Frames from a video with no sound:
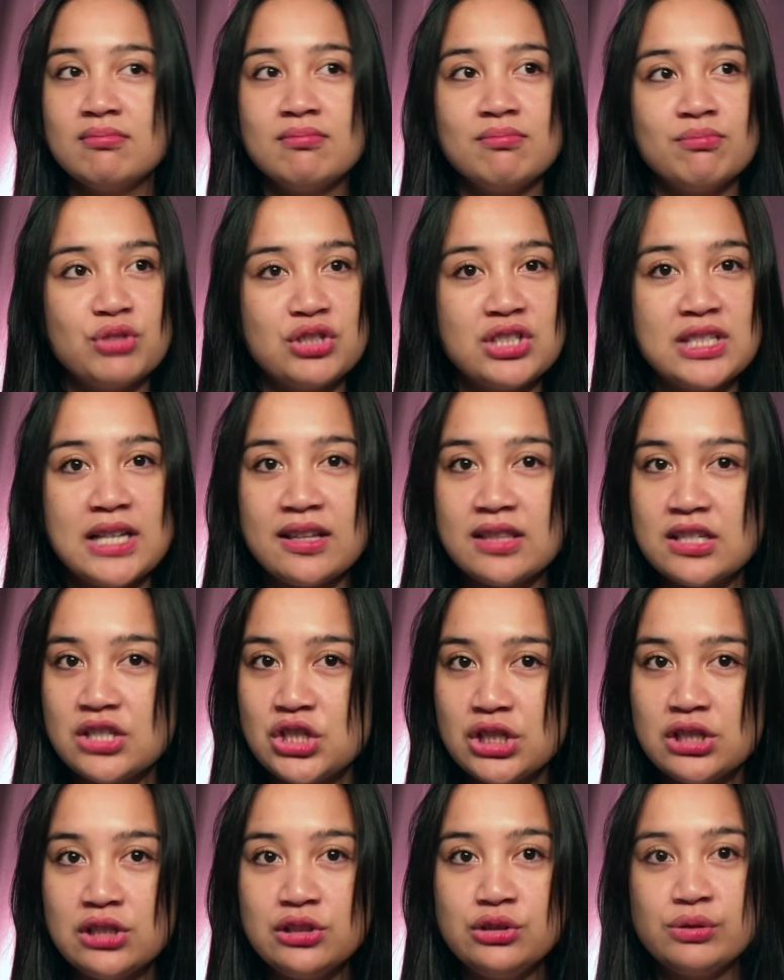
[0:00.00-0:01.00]
protect the
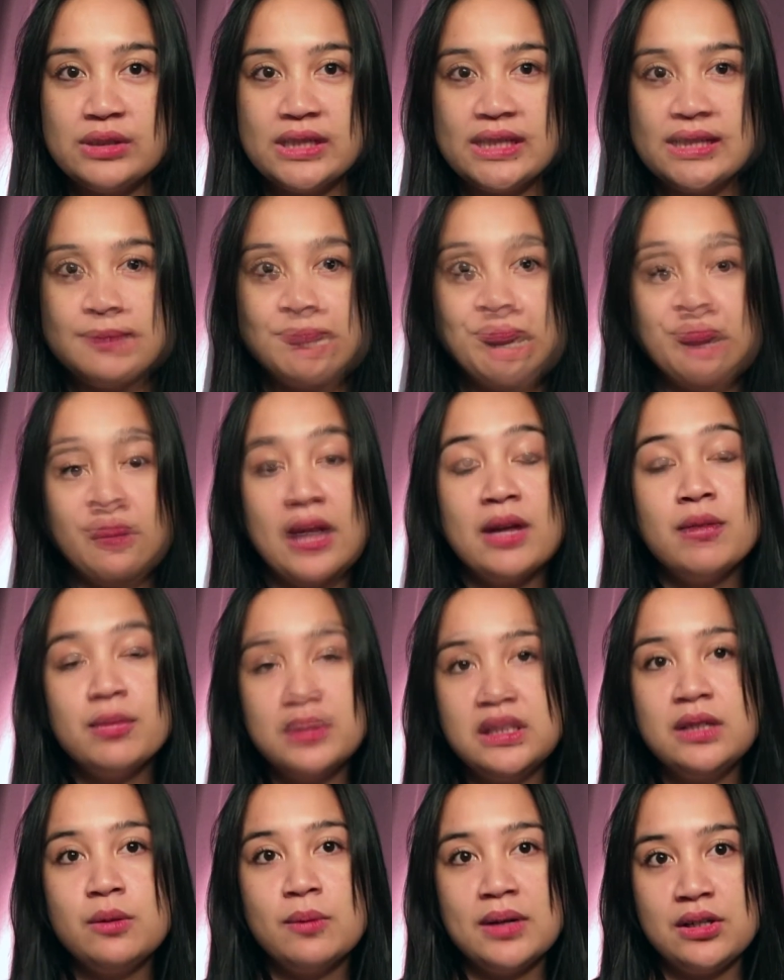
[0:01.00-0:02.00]
children. I
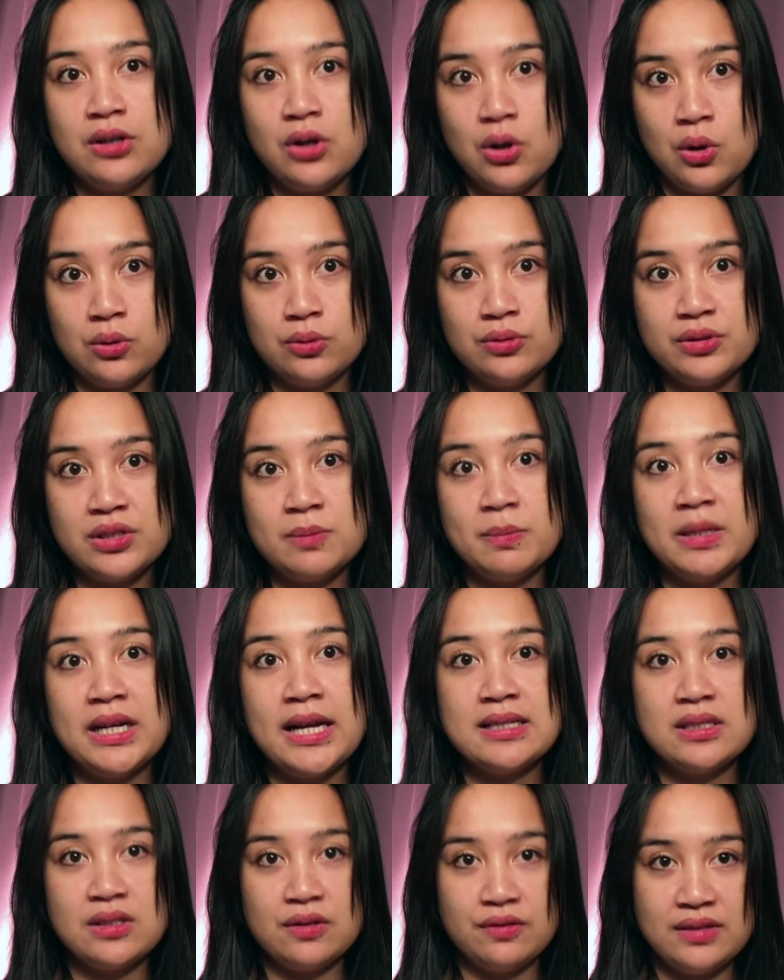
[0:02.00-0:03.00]
really want to host,
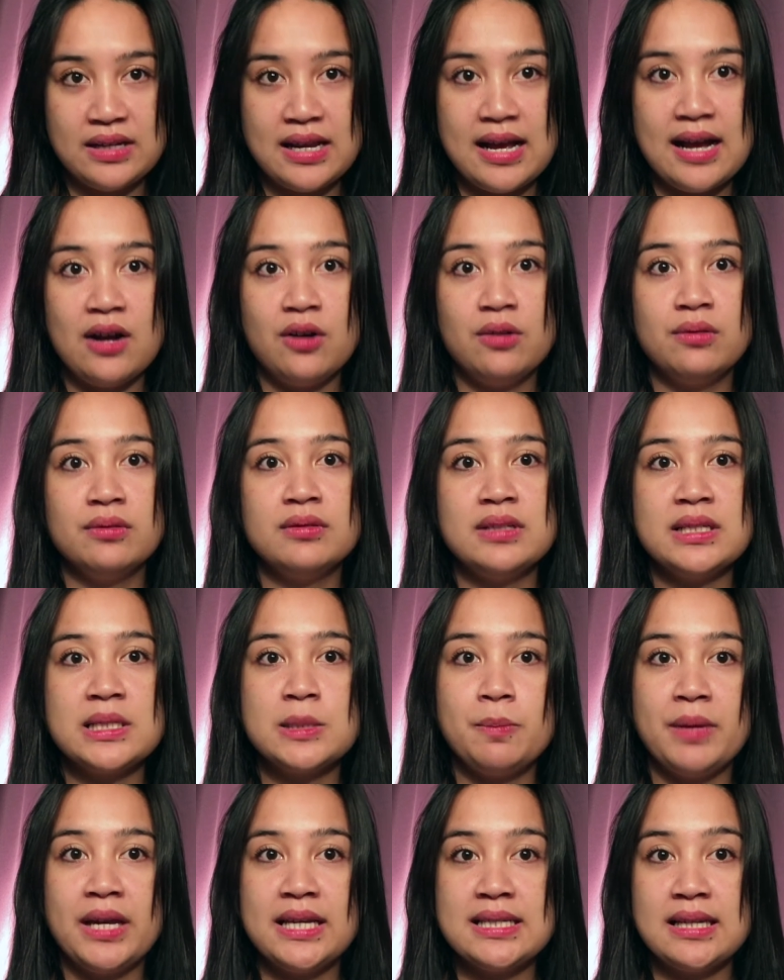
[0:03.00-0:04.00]
but as of now, the
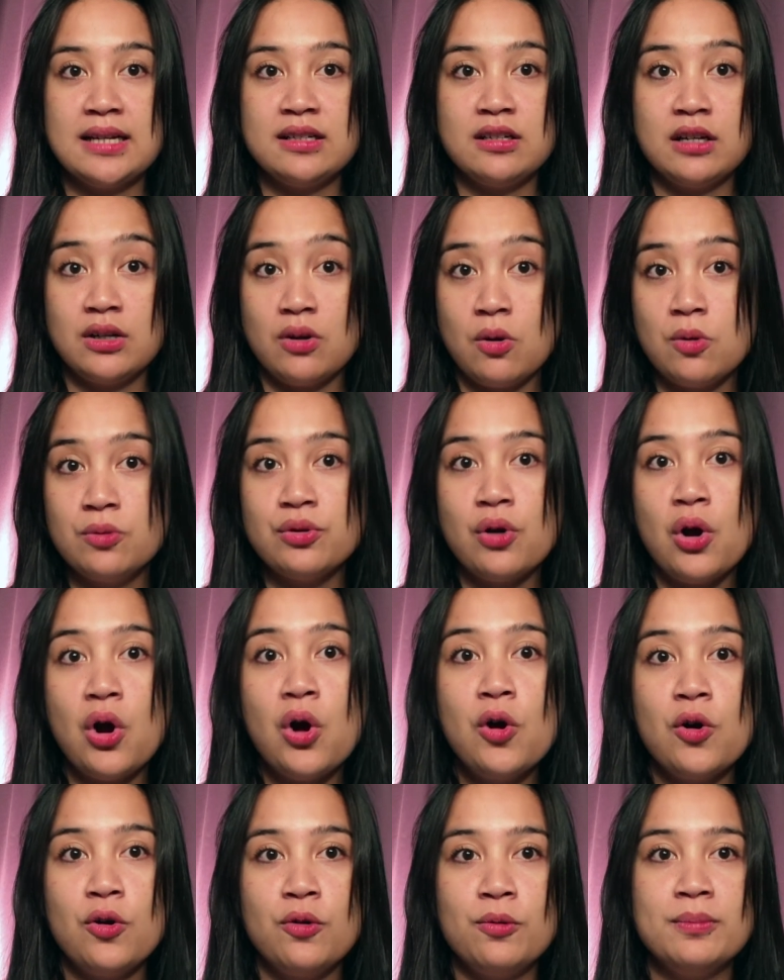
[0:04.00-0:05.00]
space at our own
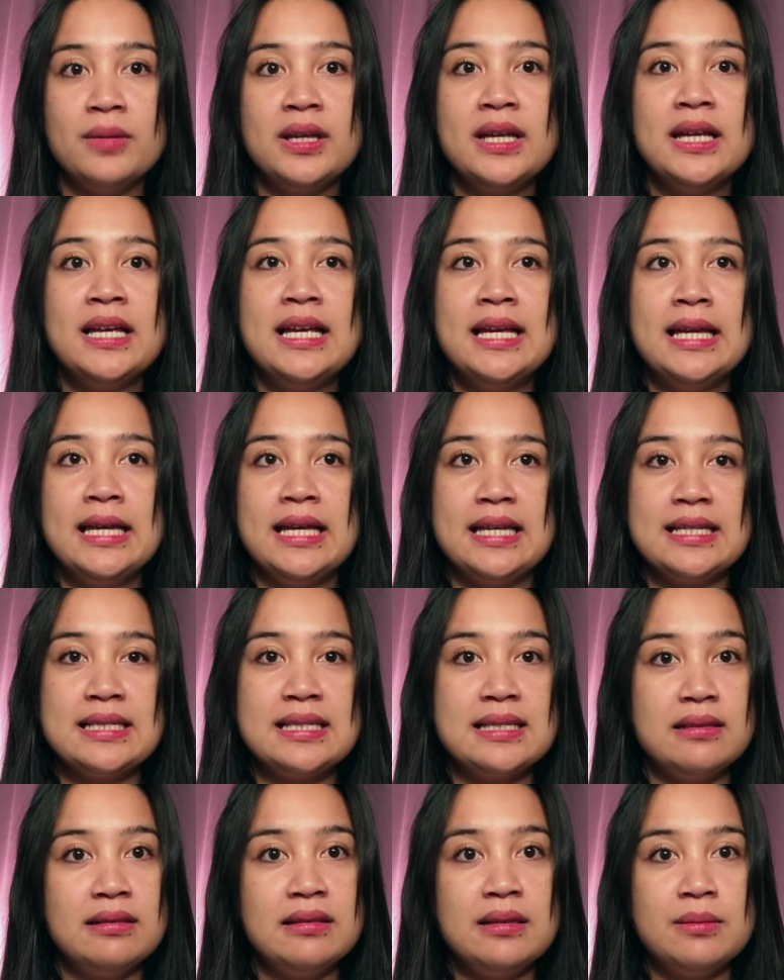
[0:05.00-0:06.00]
home
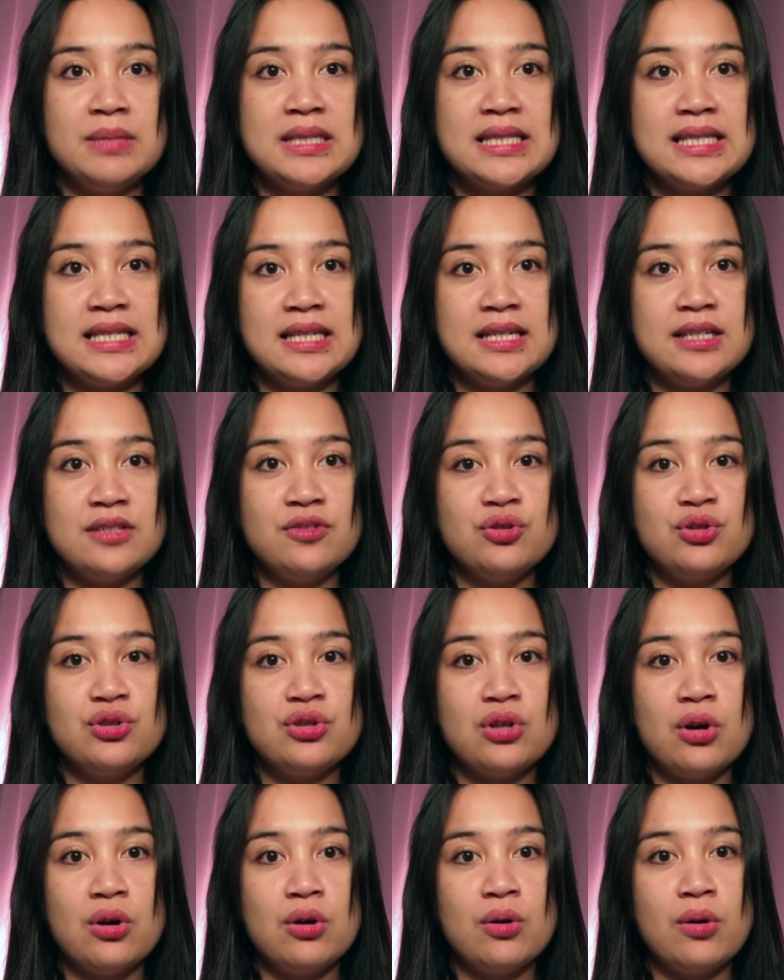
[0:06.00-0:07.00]
is limited,
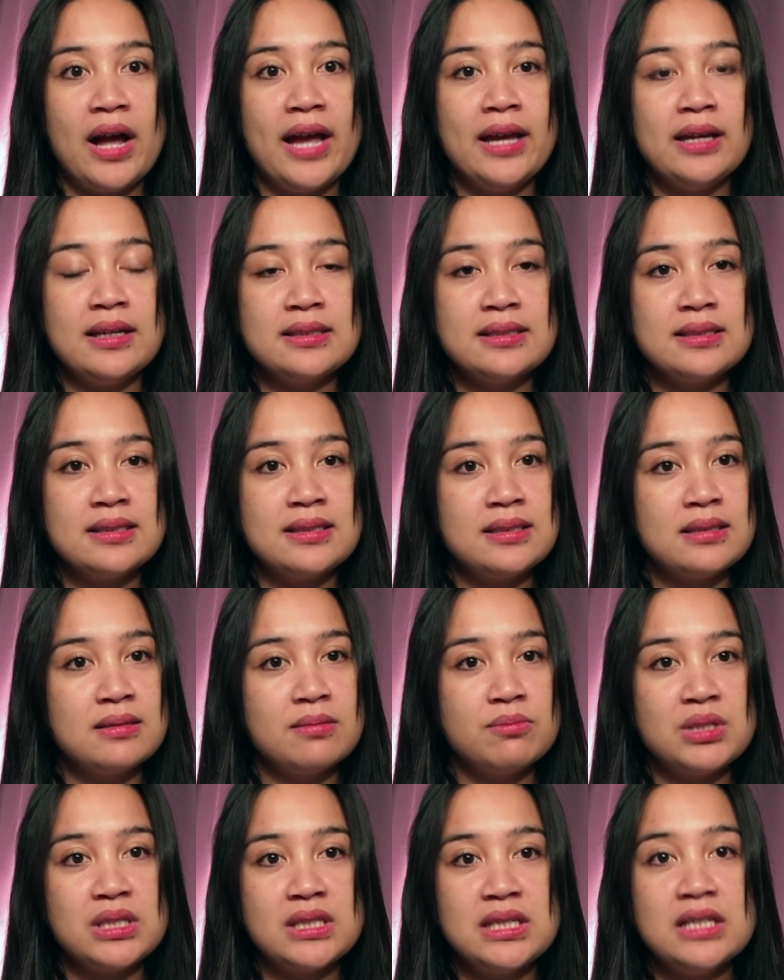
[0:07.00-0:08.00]
so I'm
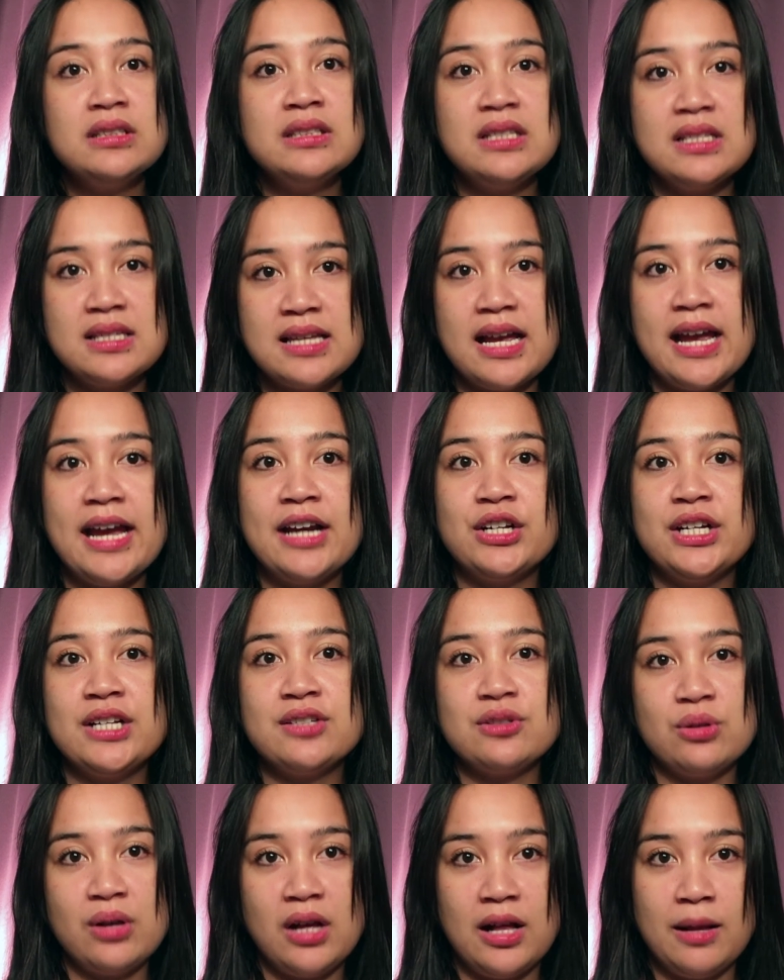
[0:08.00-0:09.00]
still
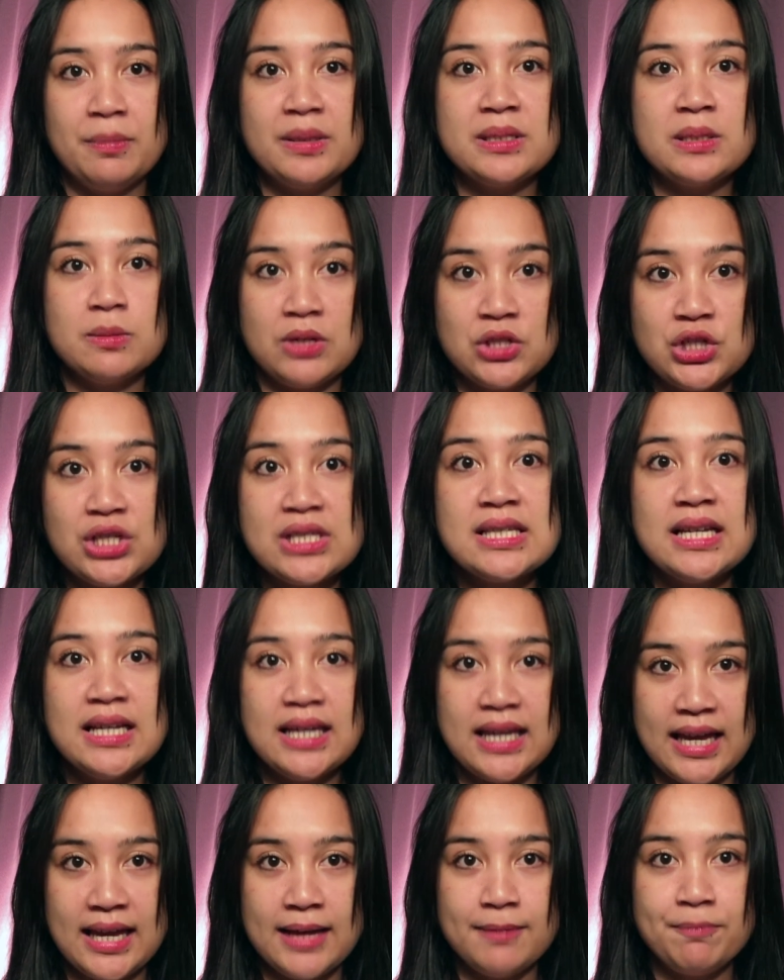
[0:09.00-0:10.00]
desiring to help as much as
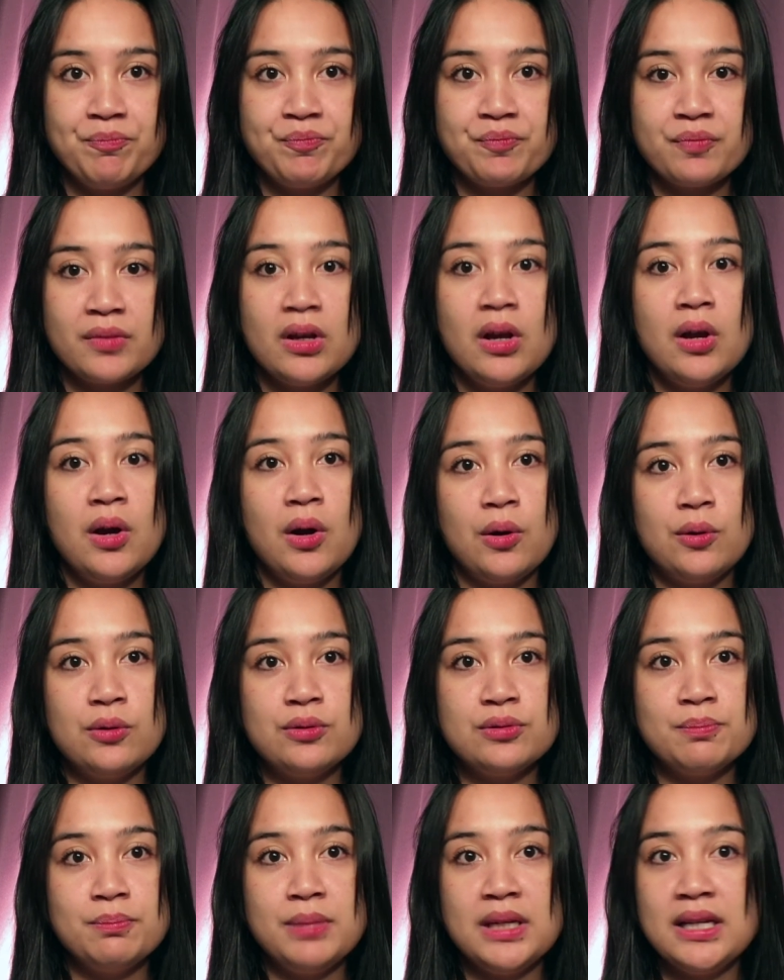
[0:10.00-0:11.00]
I can.
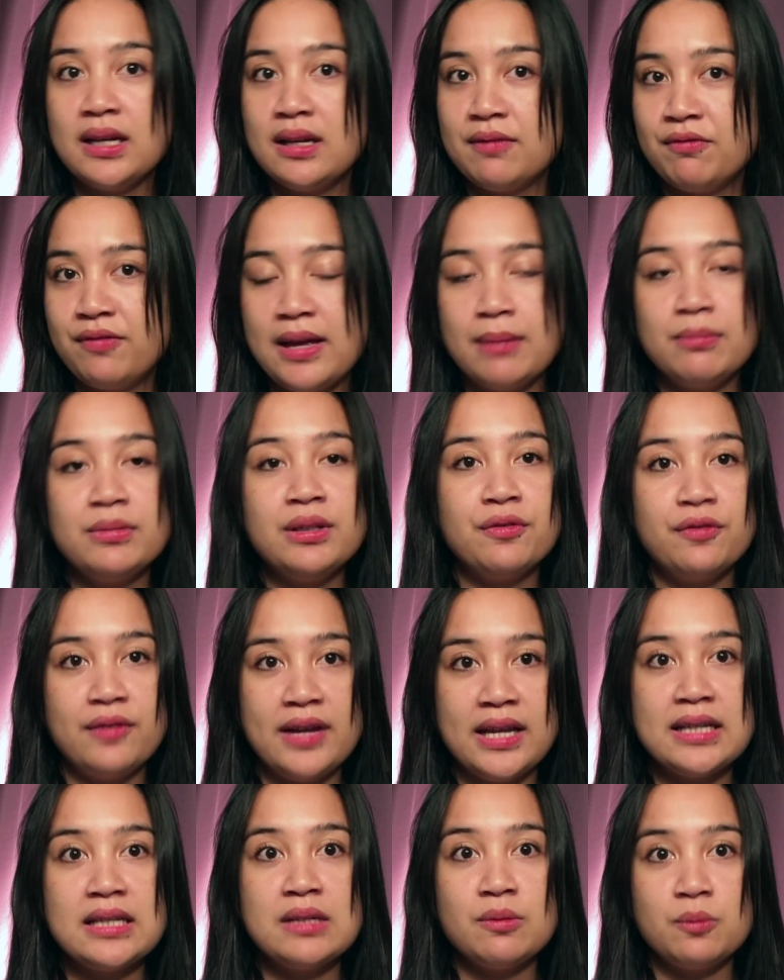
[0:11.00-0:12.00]
Host, being a family
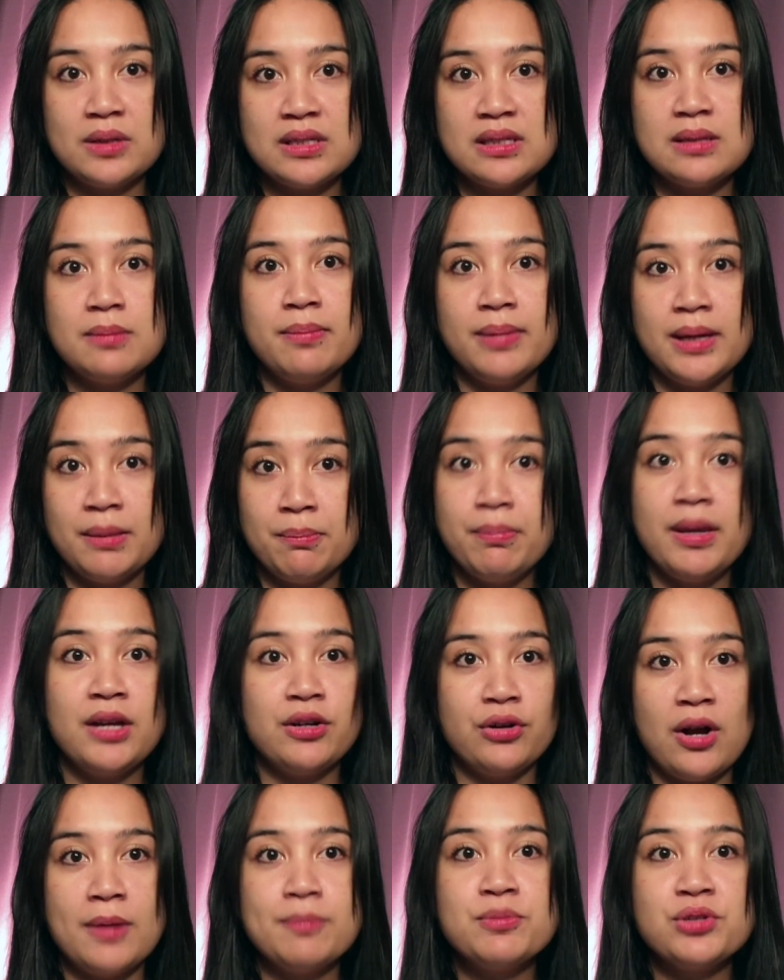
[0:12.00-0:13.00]
friend, was the
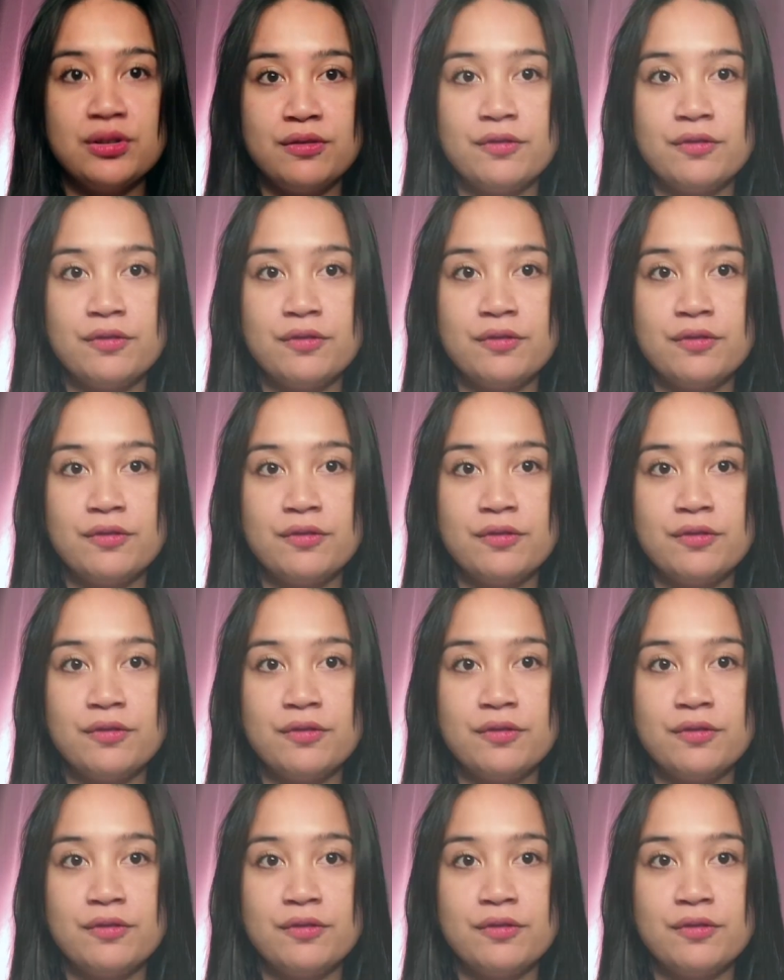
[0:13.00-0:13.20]
better option